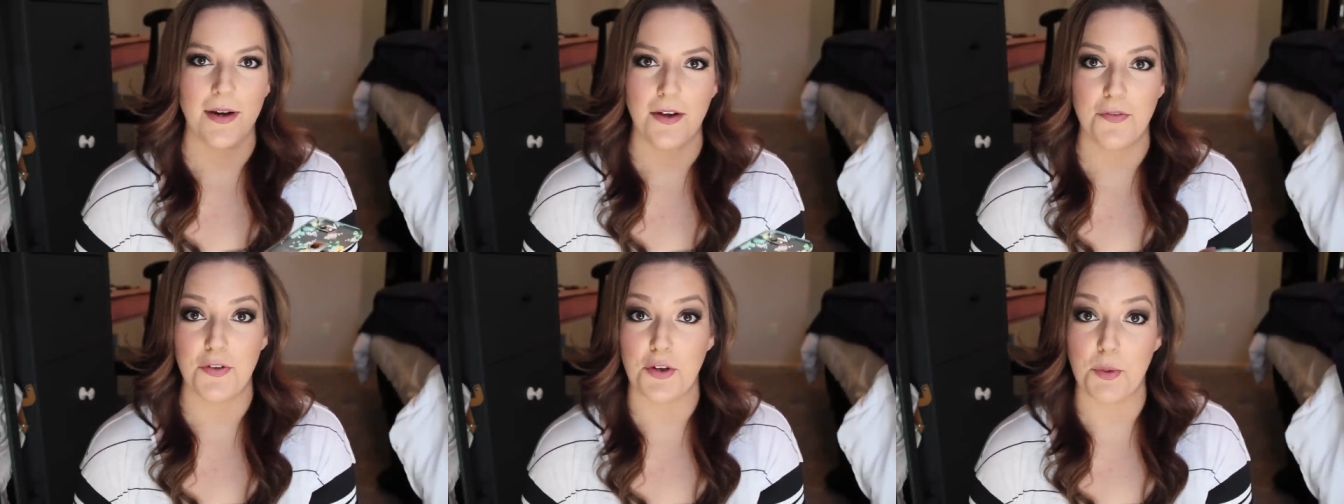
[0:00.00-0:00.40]

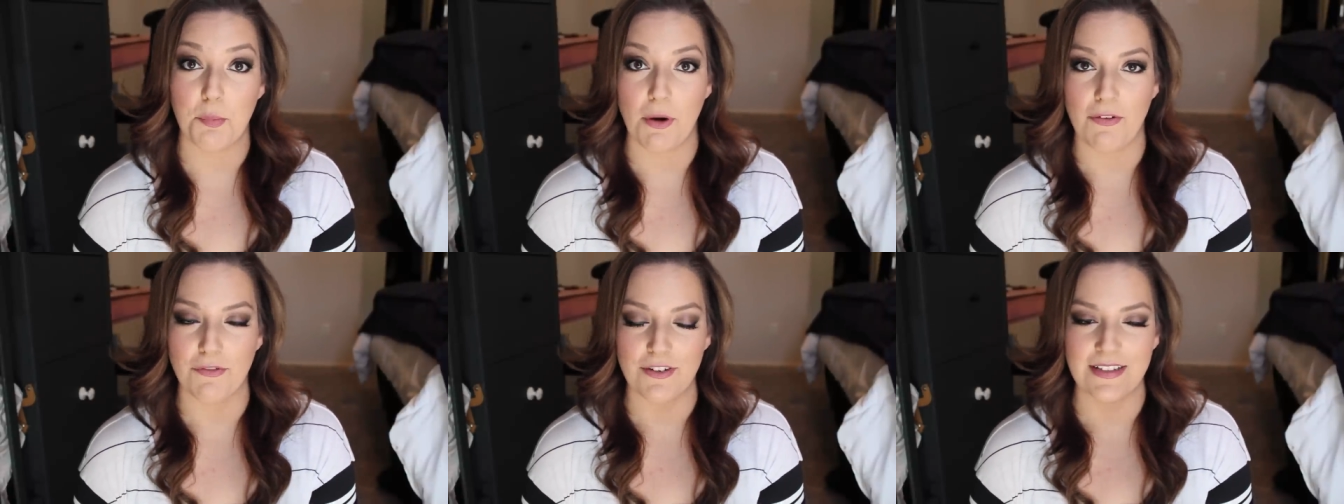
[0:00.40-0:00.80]
whatever your
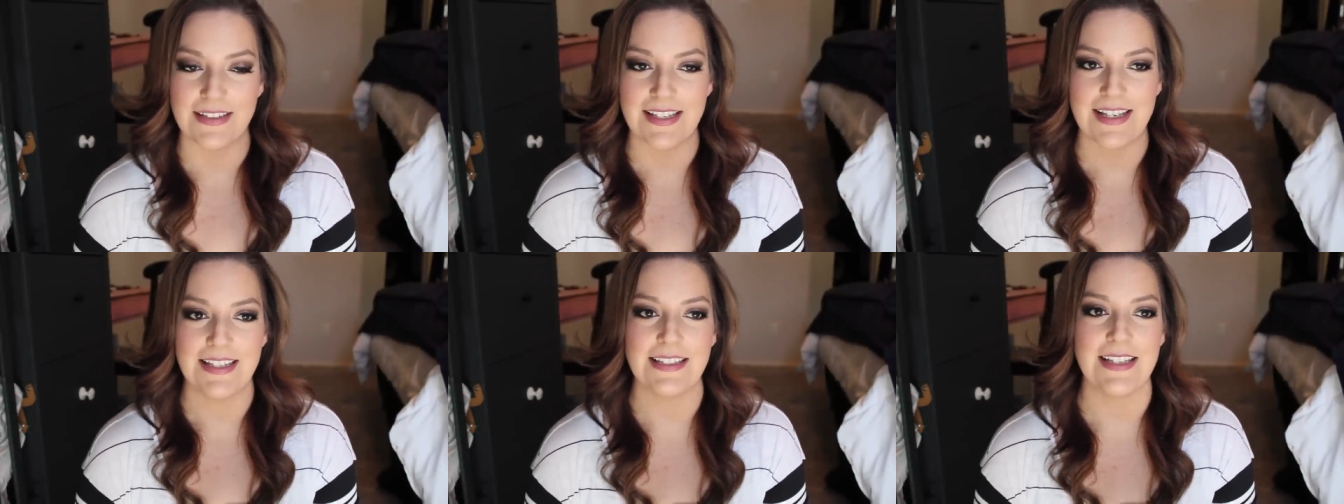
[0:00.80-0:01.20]
preference
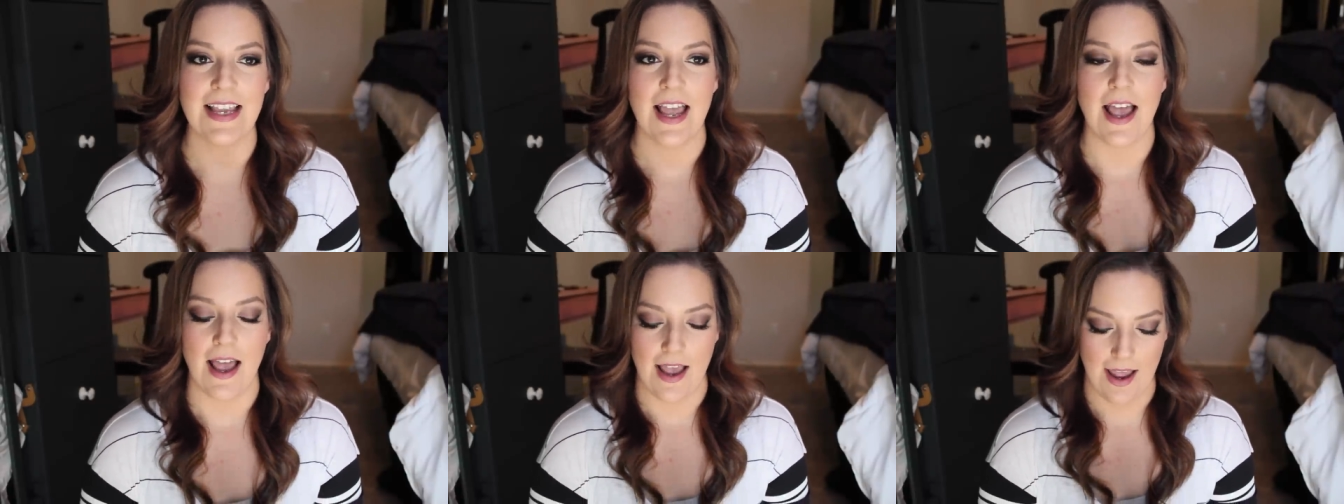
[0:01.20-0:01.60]
is
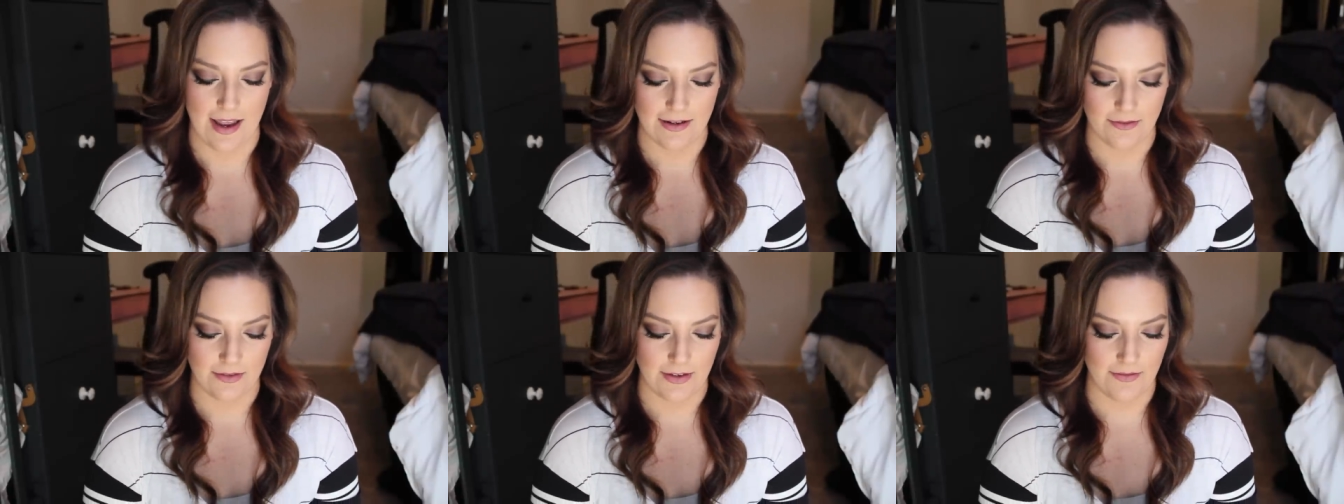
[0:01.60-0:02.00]
I
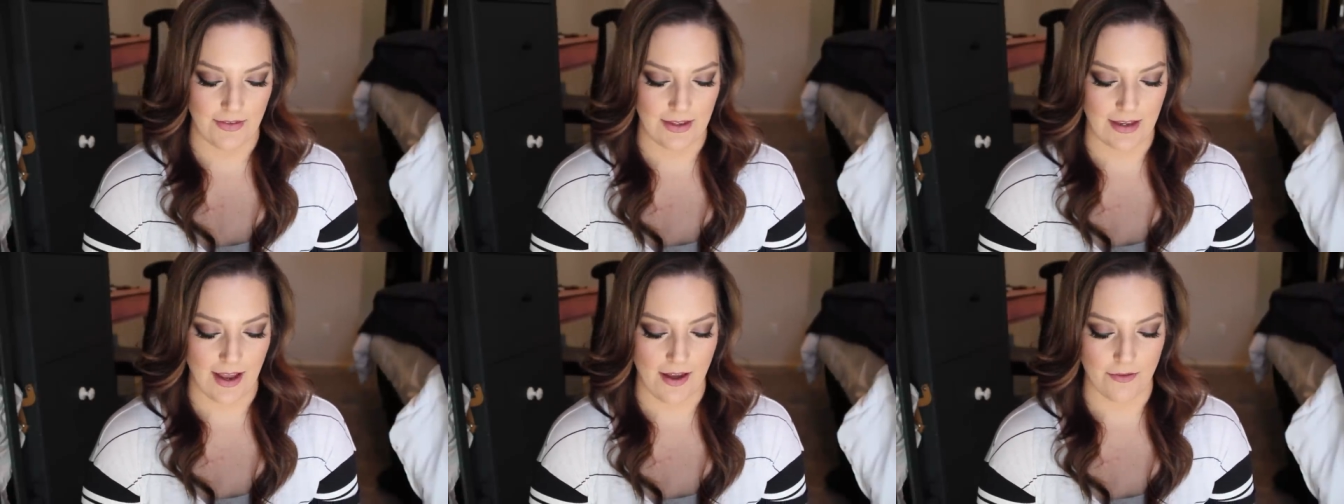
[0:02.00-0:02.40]
don't even
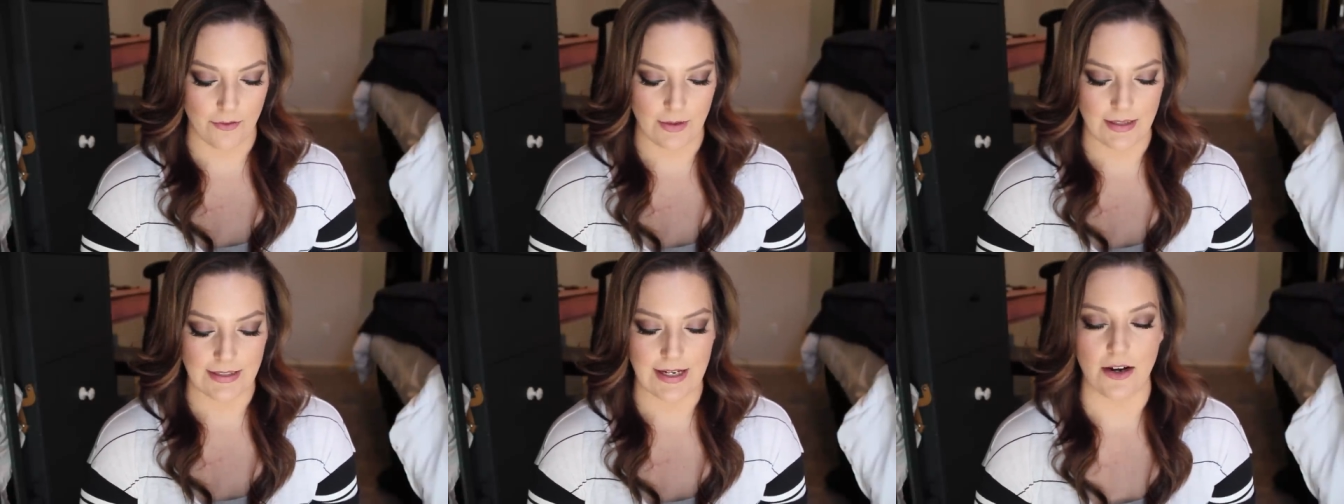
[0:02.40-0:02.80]
think I have it
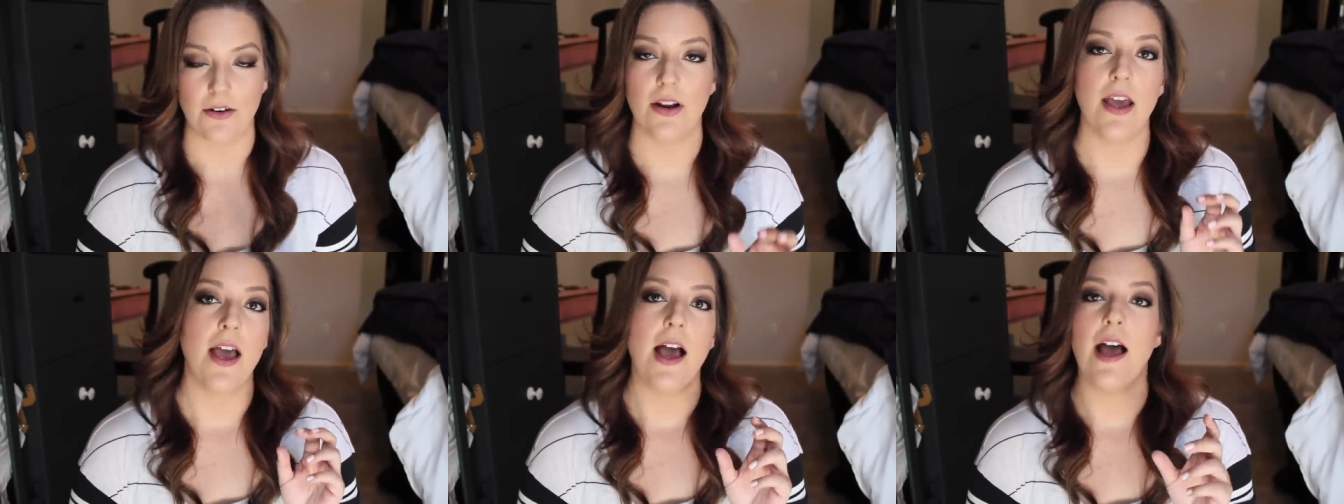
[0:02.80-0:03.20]
written down
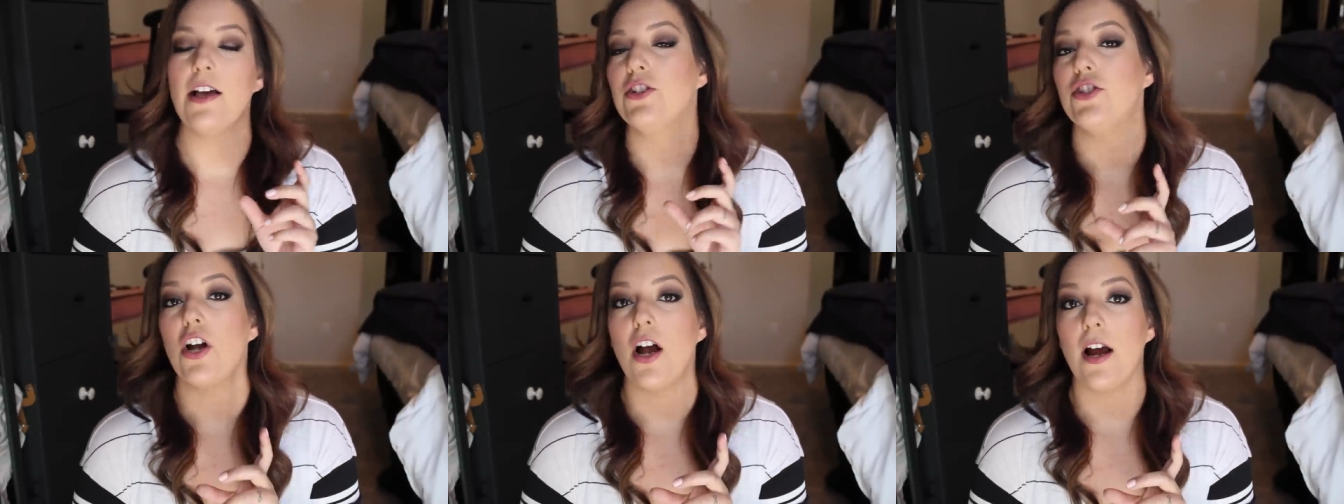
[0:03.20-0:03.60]
a
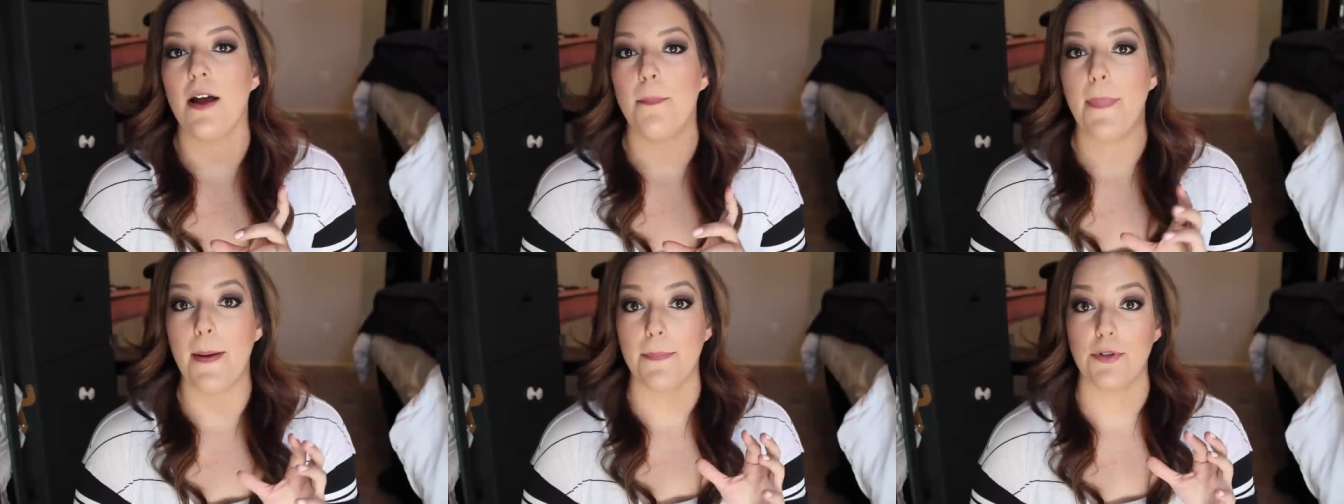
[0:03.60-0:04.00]
jar
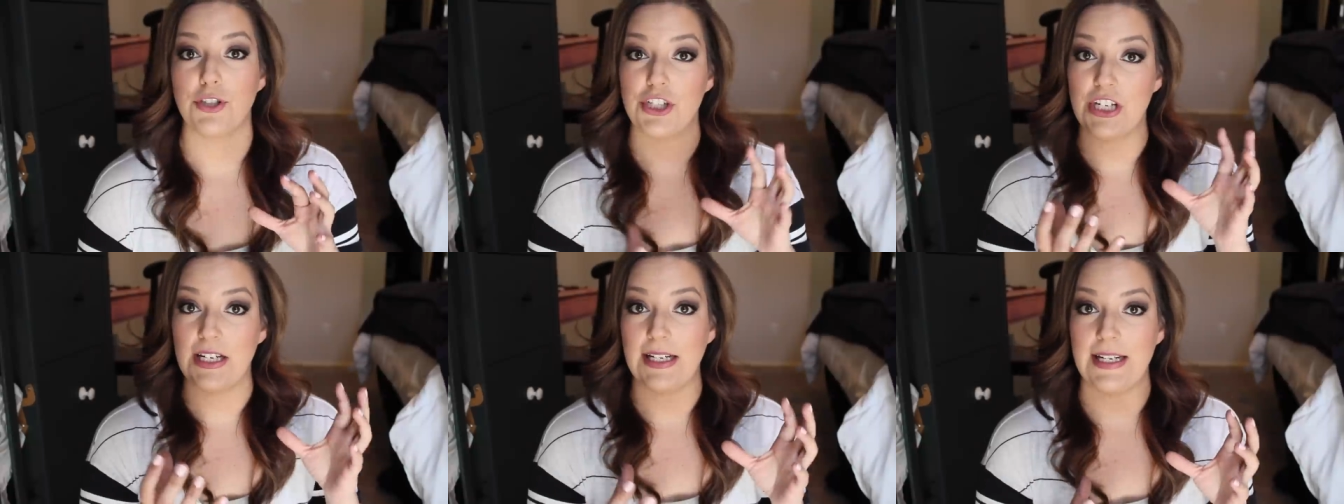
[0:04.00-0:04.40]
of
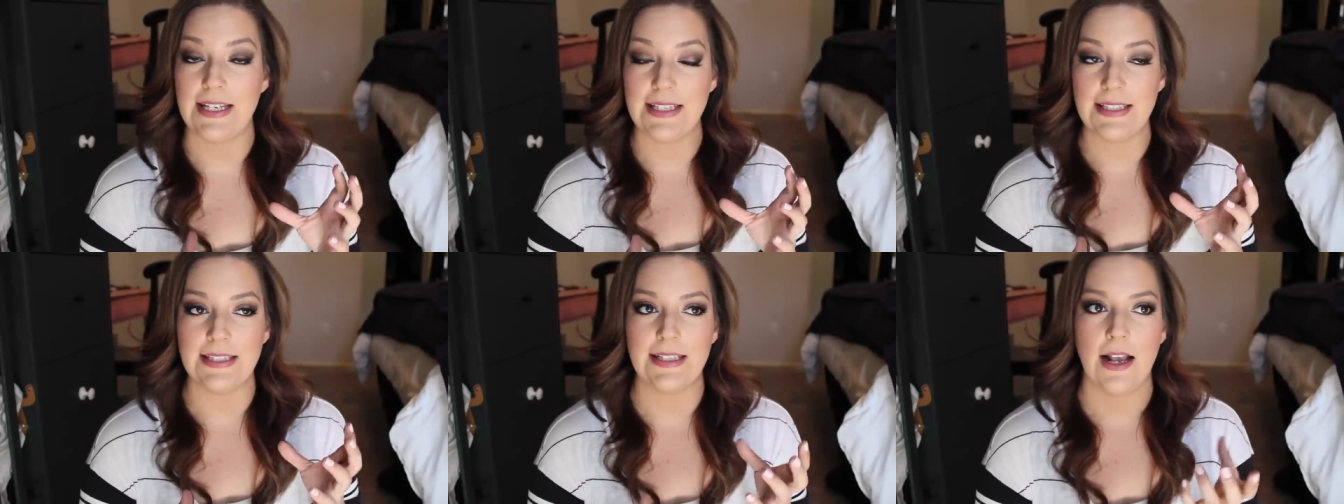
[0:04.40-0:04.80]

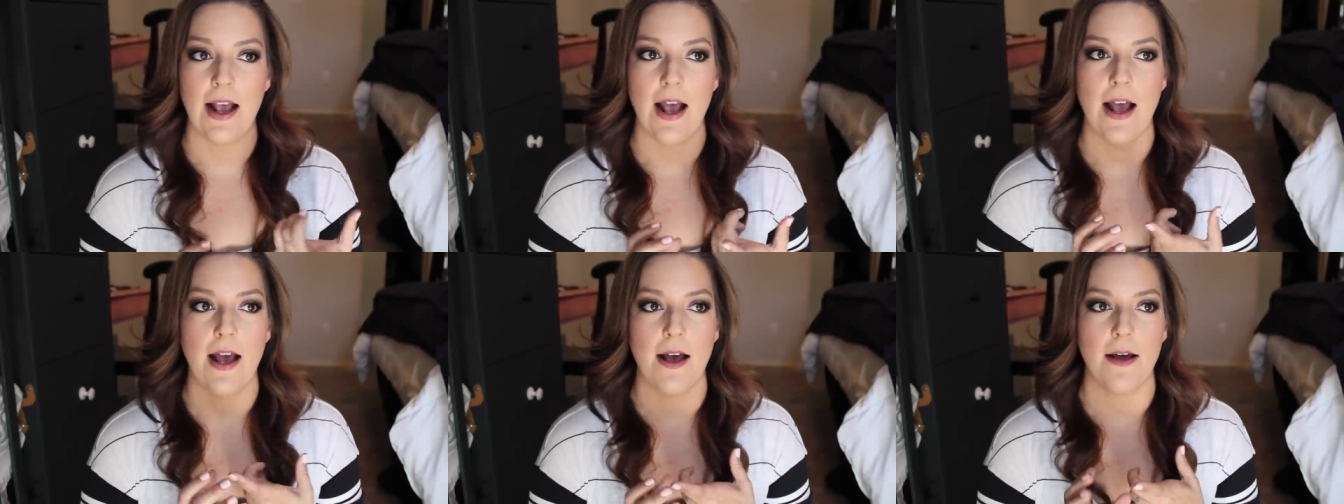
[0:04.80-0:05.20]
peppercinis
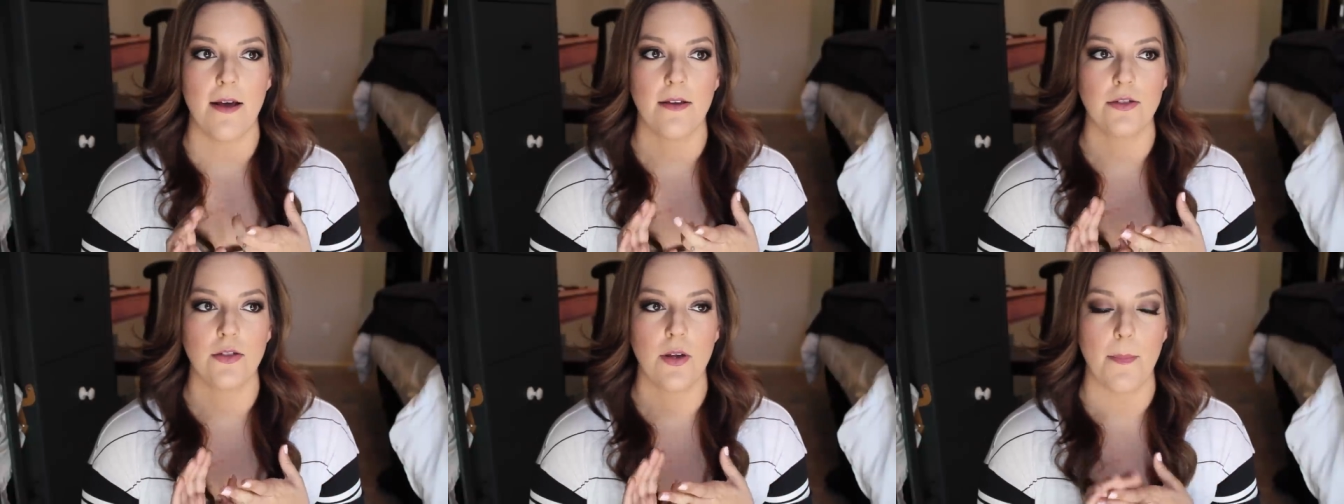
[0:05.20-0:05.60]
uh,